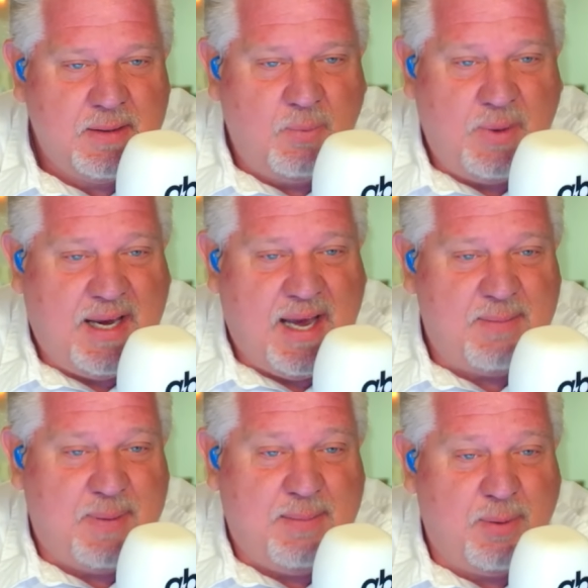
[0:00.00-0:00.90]
We
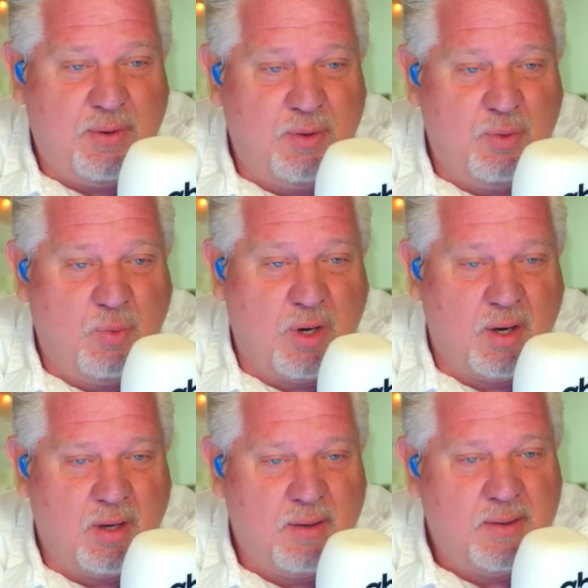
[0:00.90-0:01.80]
had people who
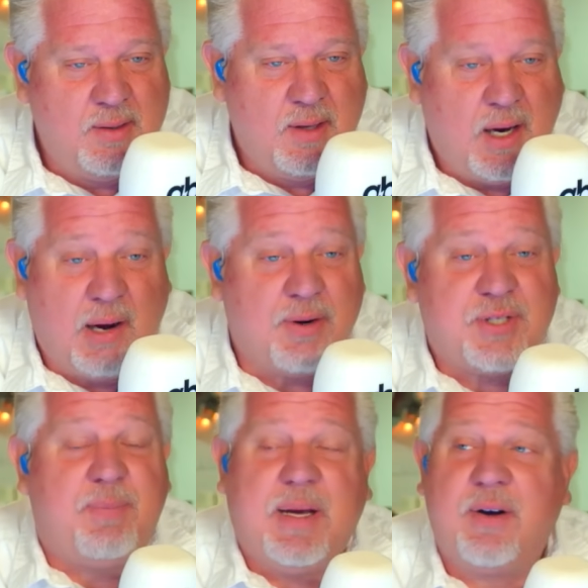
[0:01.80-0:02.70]
were our
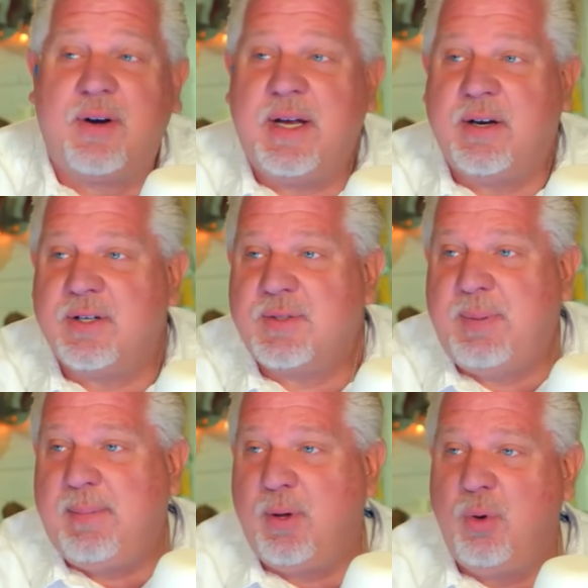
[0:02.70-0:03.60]
superiors,
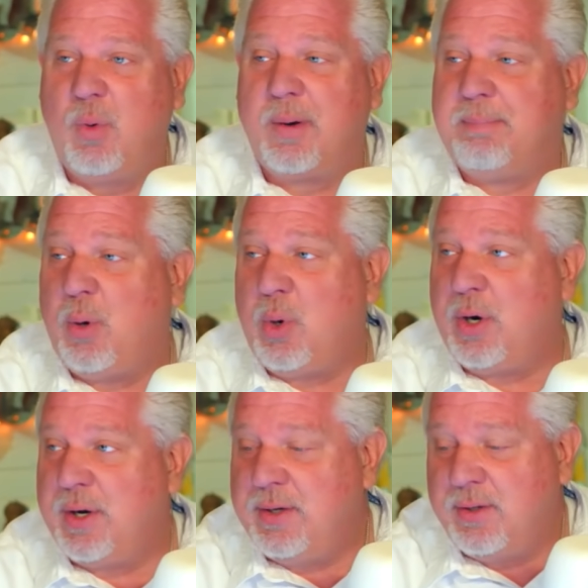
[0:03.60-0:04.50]
people who were
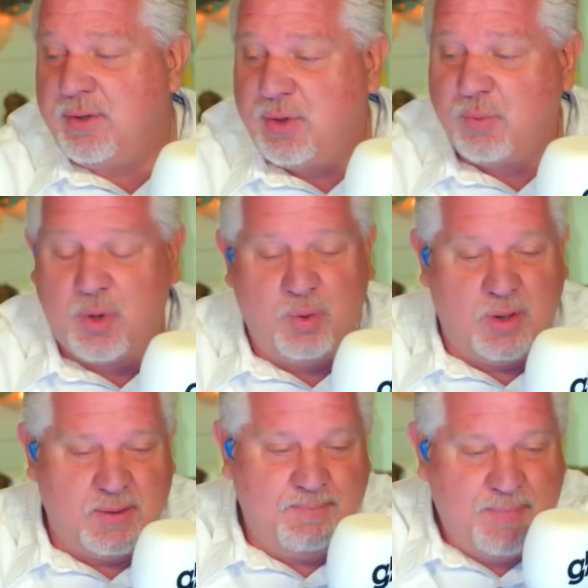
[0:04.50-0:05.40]
born to
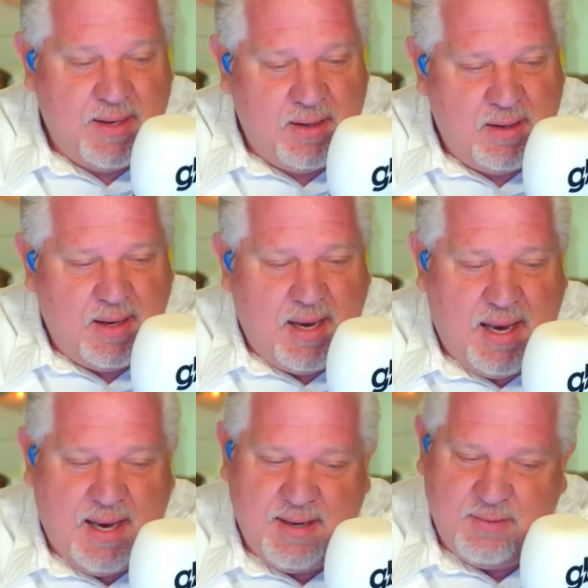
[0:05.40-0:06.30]
rule
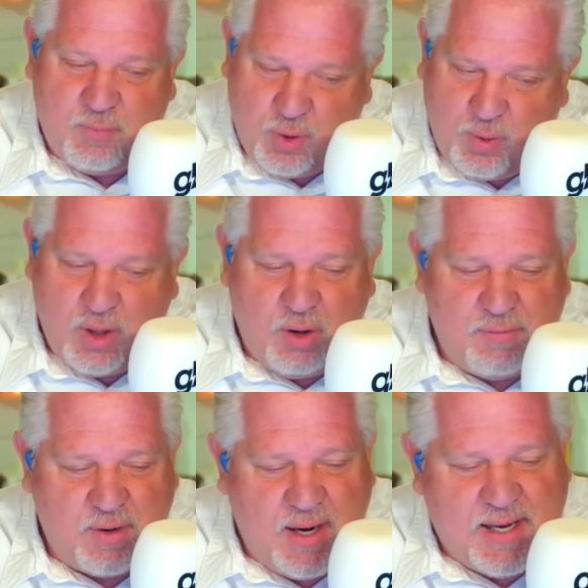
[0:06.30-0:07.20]
and rule
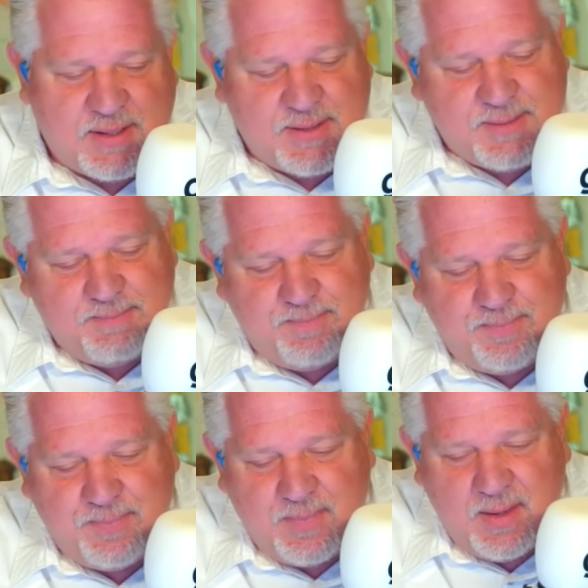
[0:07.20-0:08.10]
over us.
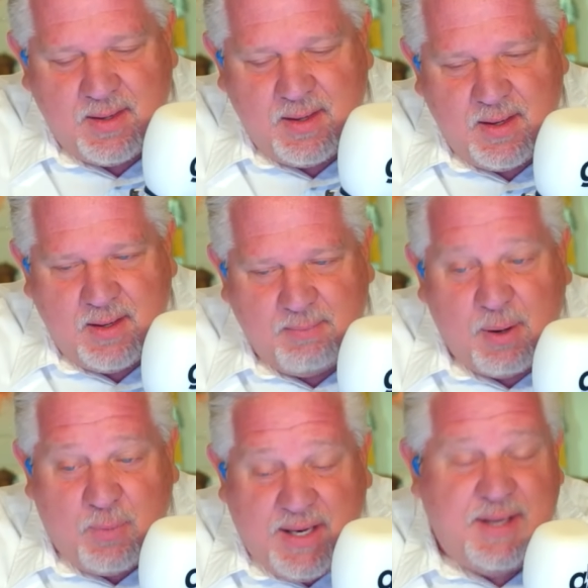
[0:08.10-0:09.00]

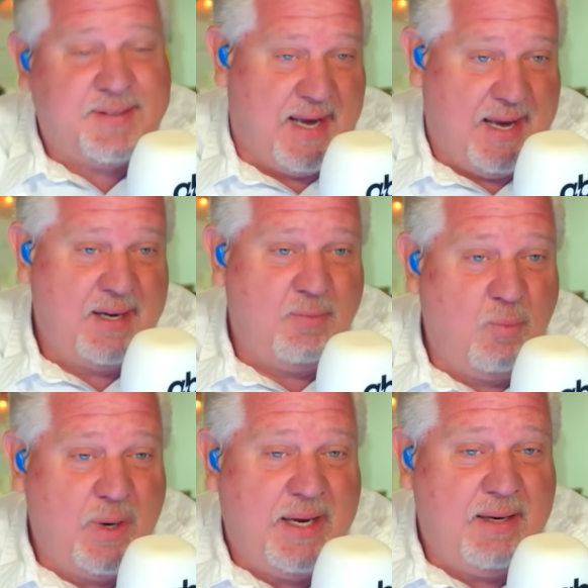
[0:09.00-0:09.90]
But we said,
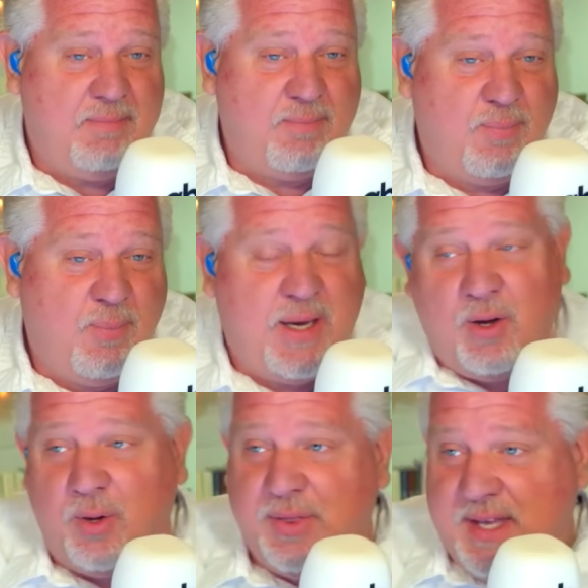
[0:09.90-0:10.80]
we we
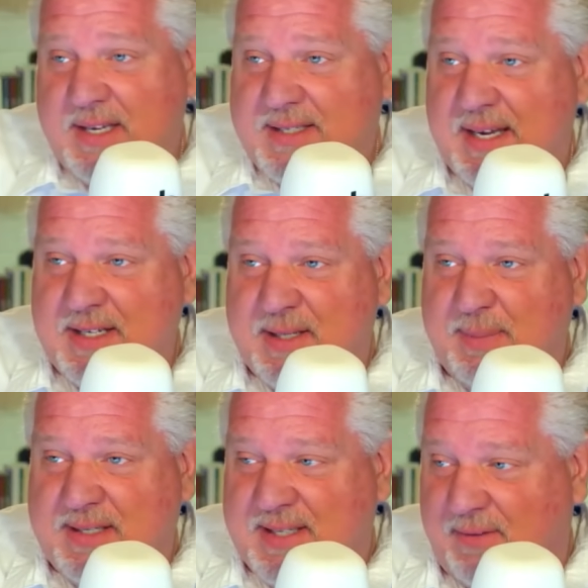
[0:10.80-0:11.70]
hold these things to
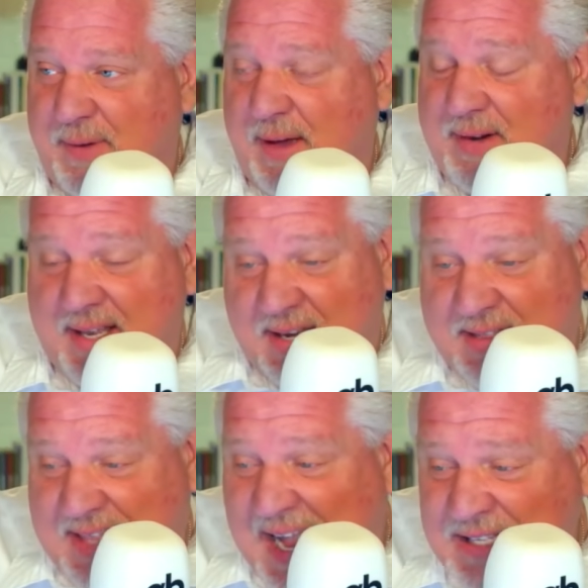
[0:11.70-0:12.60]
be self-evident
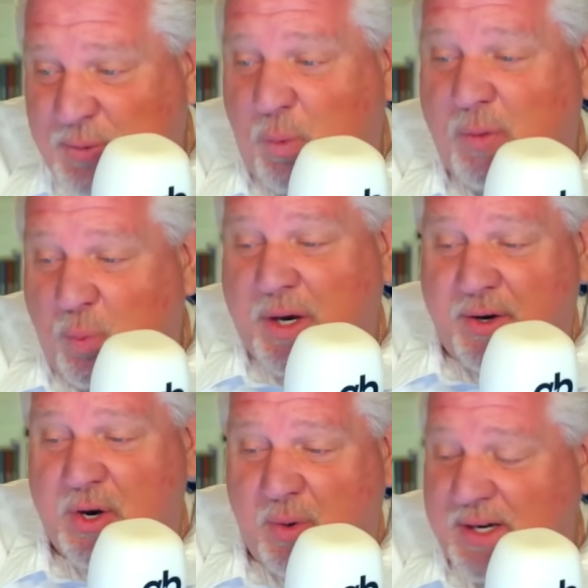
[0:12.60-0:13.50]
and that's what
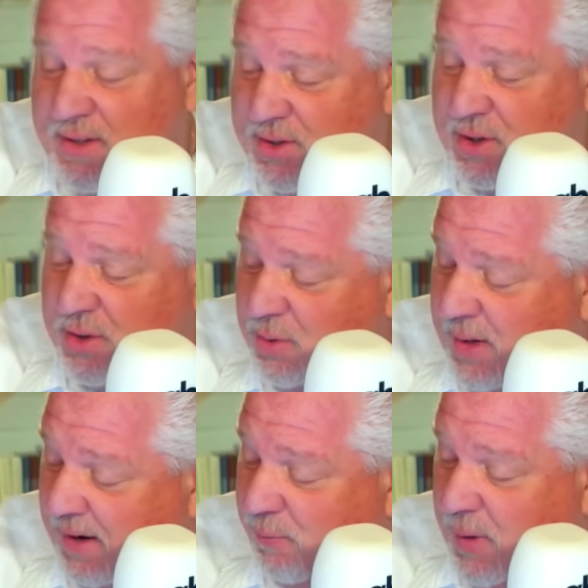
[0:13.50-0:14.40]
we're going to do
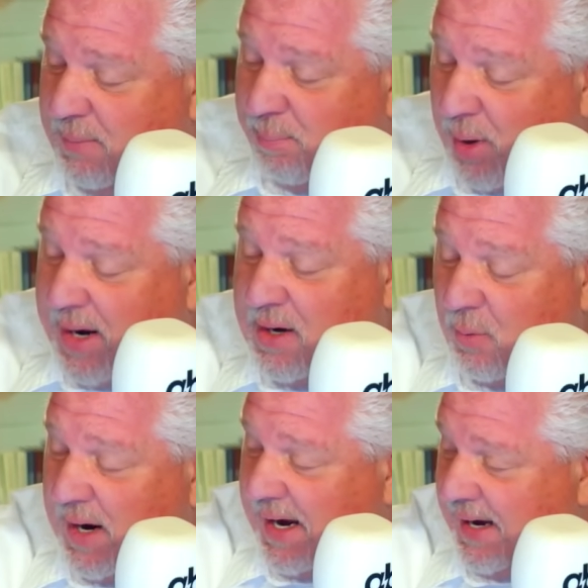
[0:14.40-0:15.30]
if we break
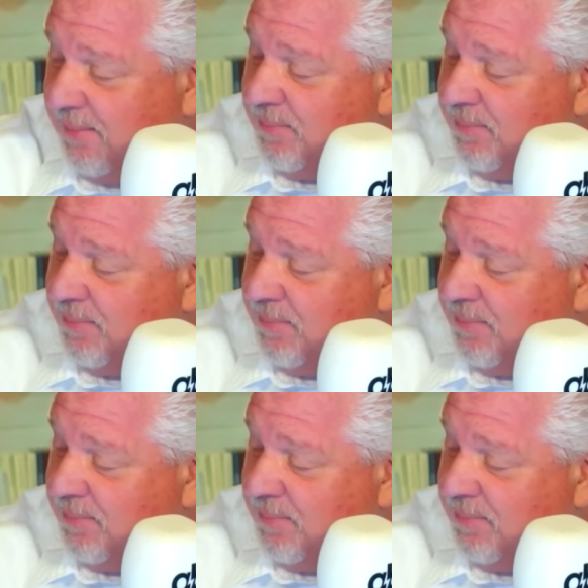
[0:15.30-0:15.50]
away.